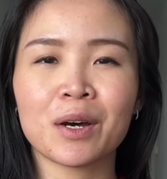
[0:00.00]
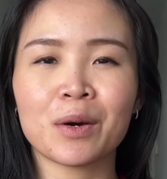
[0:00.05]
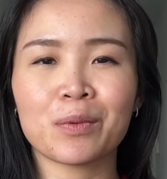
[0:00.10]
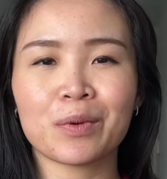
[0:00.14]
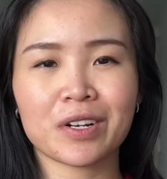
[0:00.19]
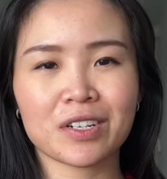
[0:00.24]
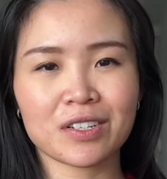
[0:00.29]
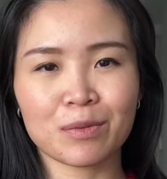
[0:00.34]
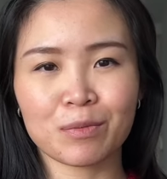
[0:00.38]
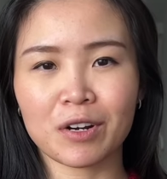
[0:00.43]

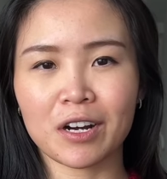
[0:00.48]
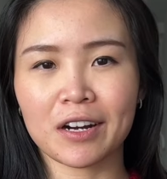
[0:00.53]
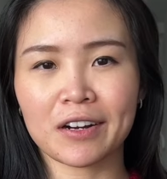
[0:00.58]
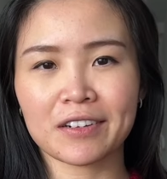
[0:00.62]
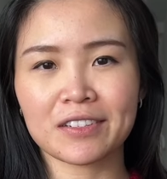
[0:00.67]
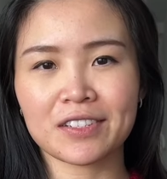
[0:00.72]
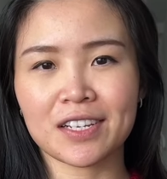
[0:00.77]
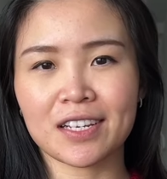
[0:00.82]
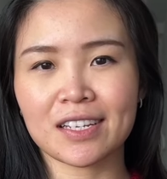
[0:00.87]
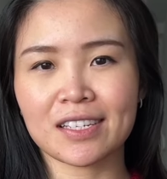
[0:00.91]
works in
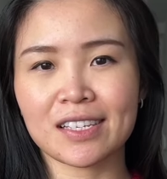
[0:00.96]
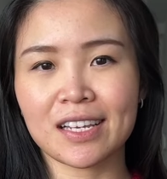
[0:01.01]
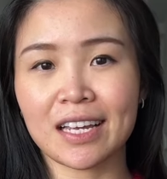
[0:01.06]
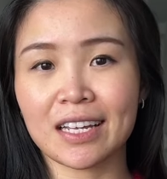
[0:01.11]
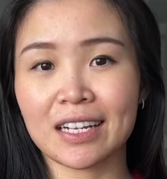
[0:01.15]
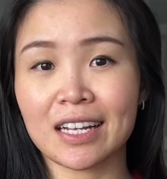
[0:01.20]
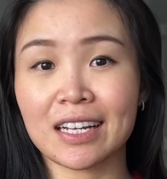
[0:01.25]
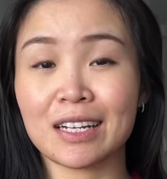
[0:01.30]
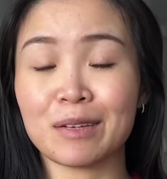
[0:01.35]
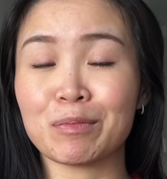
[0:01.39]
progresses,
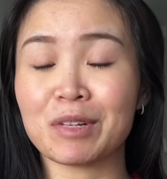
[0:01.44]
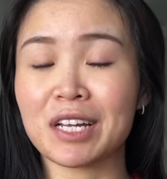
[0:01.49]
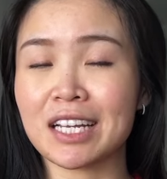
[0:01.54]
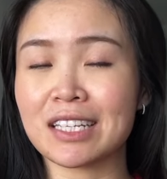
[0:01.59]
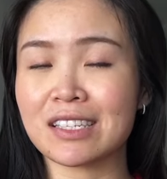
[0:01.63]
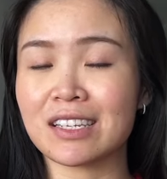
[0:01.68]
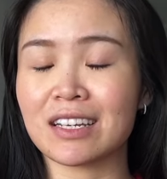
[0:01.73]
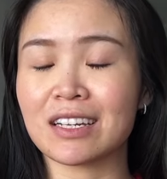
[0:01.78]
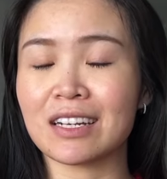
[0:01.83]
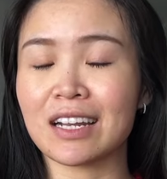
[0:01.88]
and any
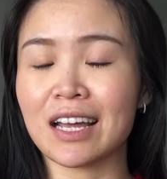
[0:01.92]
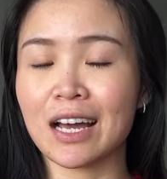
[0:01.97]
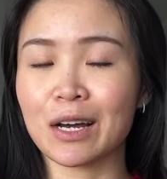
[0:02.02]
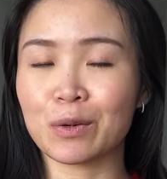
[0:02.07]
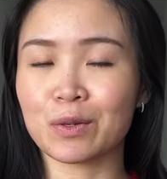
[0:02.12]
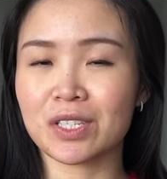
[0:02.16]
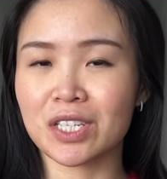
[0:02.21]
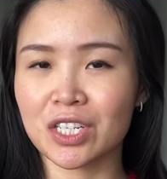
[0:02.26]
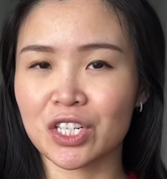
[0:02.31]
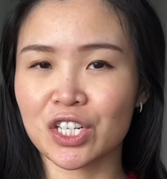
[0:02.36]
plans and
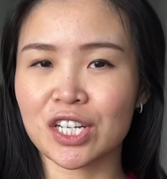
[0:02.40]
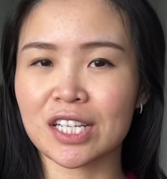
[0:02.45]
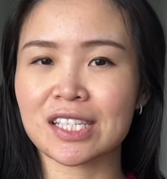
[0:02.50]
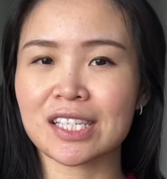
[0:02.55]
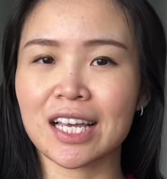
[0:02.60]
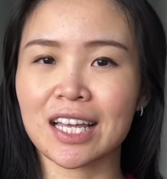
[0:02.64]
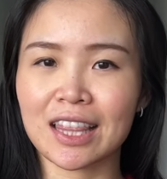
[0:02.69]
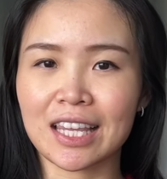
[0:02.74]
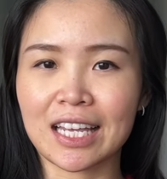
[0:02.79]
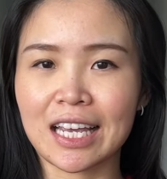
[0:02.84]
acquisitions
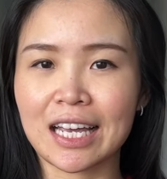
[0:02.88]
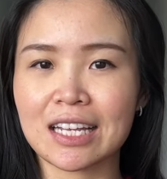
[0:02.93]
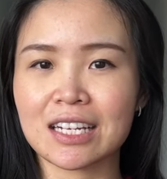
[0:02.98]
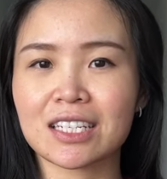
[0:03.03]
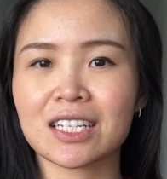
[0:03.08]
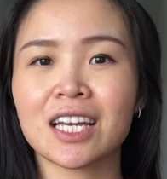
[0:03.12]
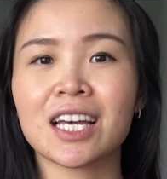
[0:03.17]
at the end.